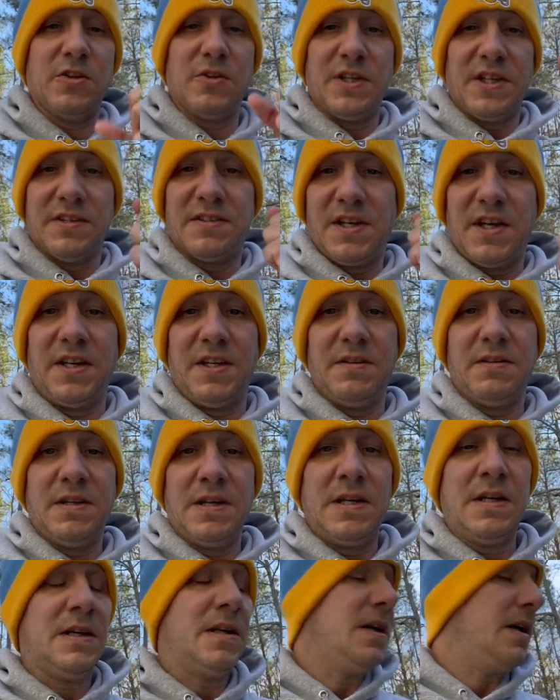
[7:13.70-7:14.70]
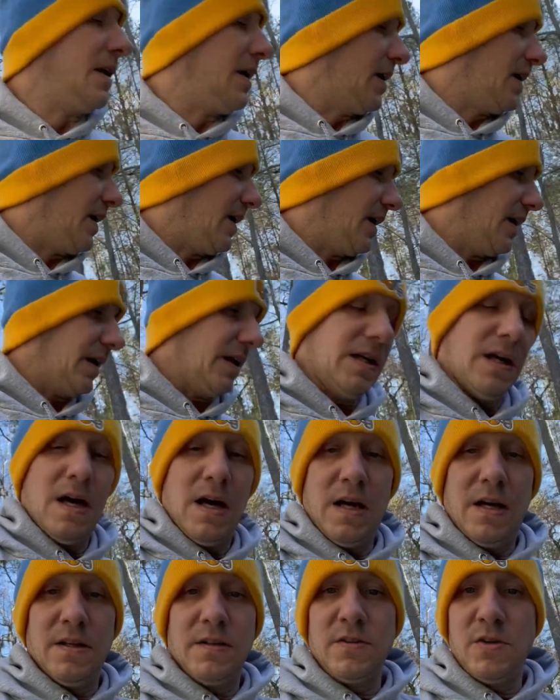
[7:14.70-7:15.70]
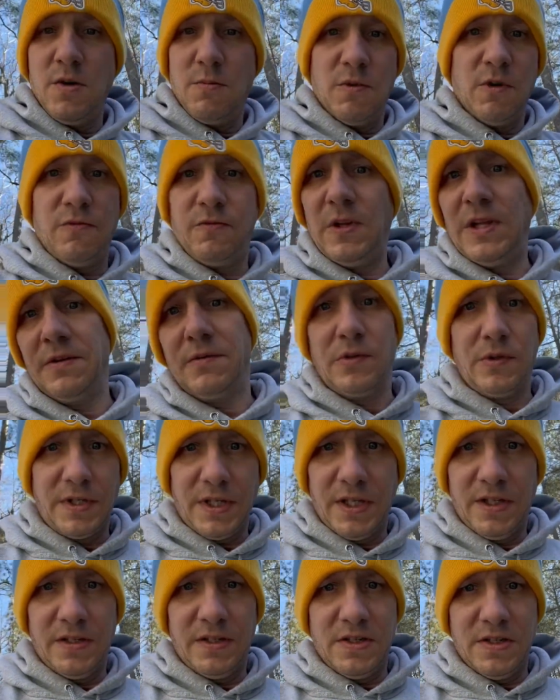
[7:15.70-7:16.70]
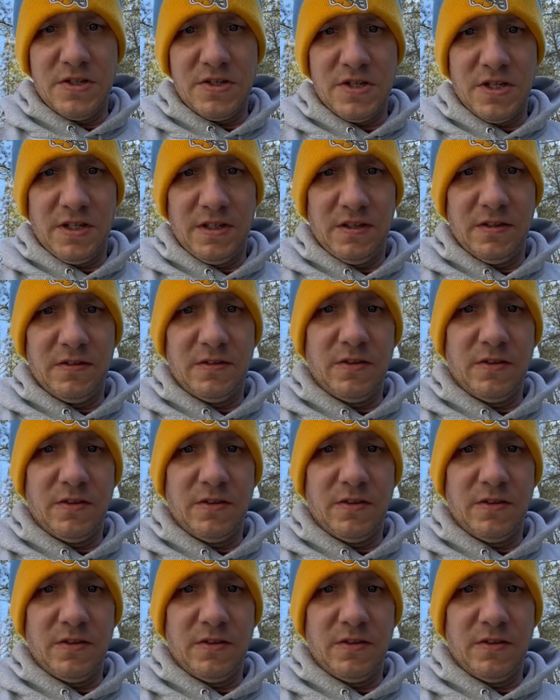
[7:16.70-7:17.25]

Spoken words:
will get tight and no more flavor will get into the chicken.